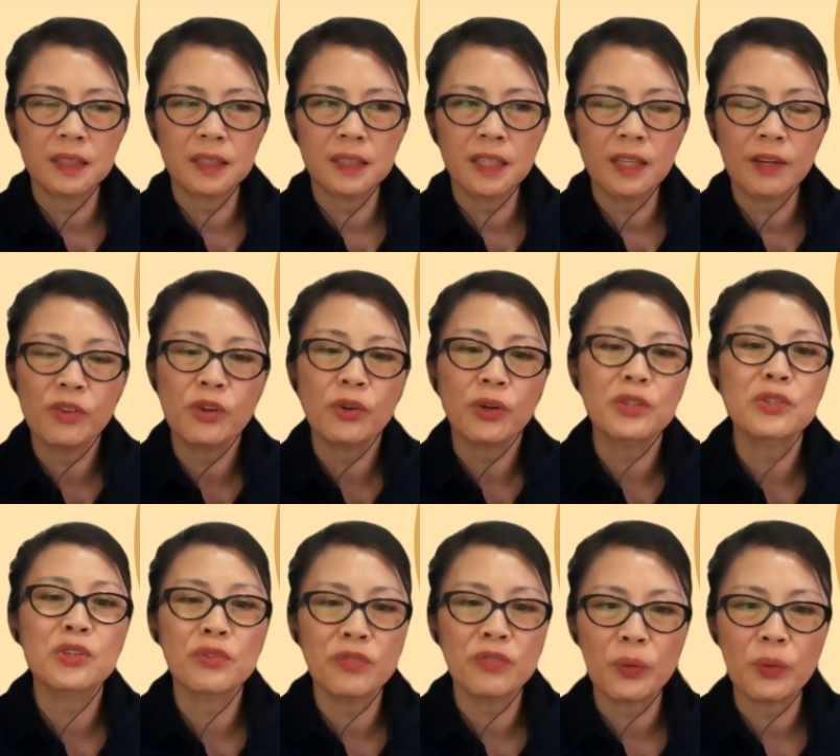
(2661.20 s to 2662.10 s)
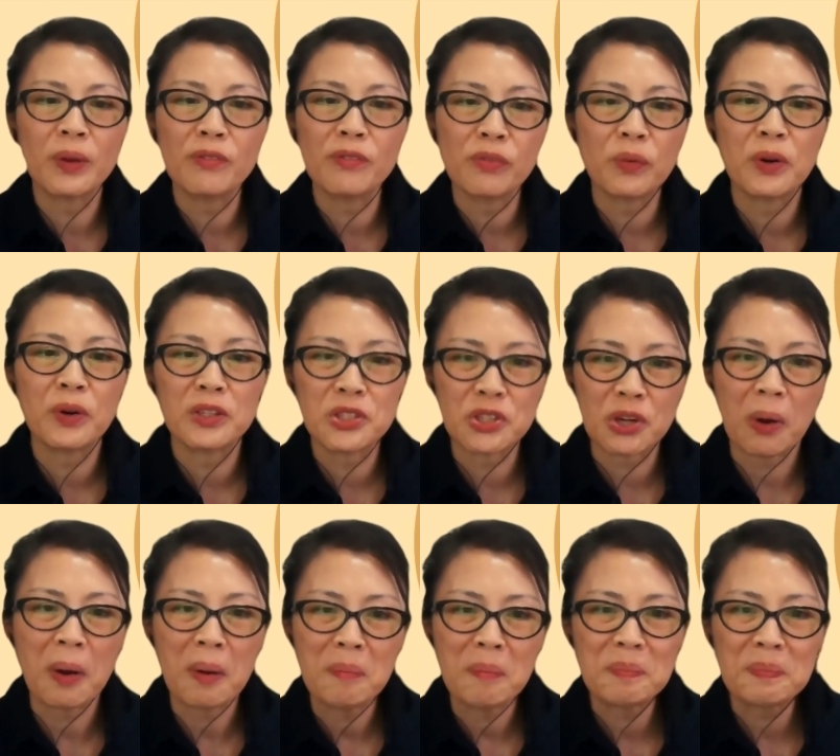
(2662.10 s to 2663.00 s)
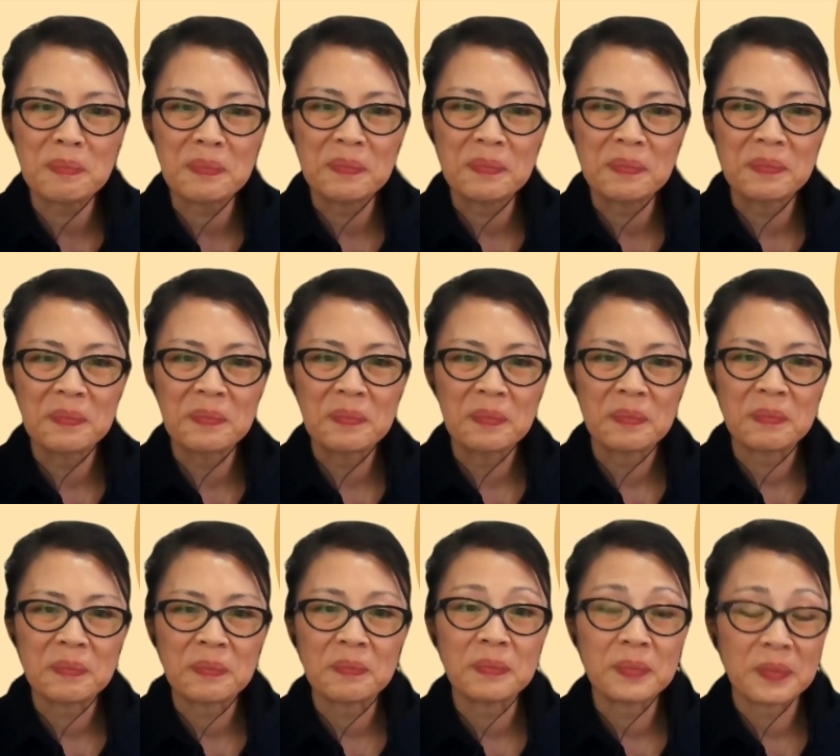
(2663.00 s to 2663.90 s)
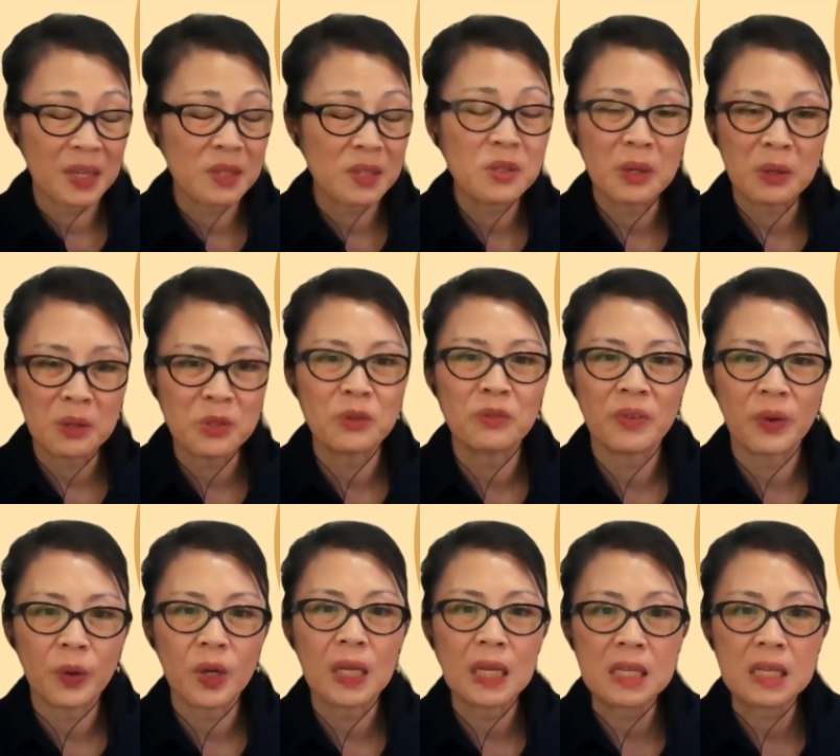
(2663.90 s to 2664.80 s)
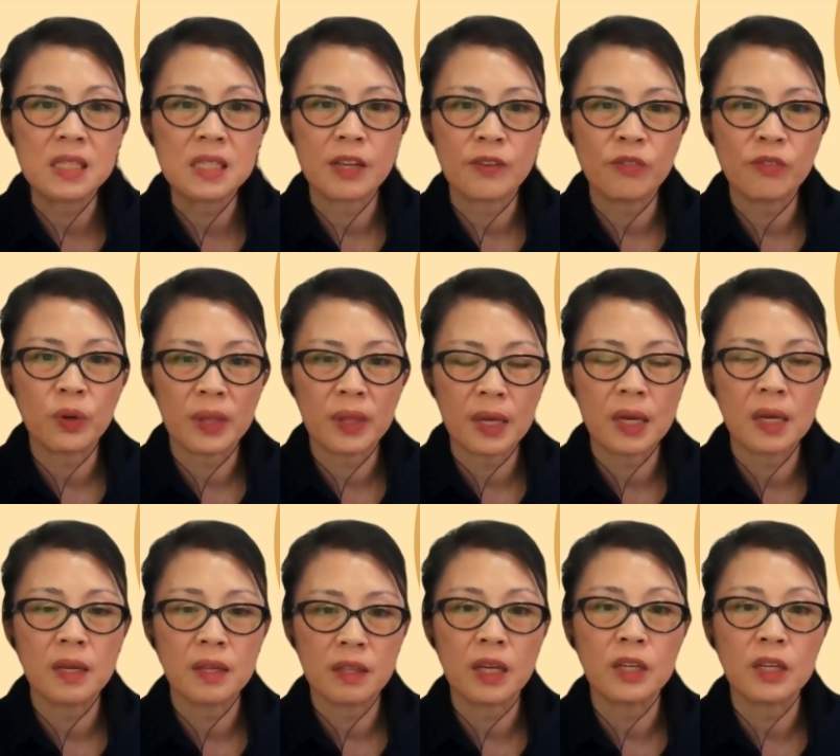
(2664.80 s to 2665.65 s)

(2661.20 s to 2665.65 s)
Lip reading: if you're interviewing for a job, that's also very easy for the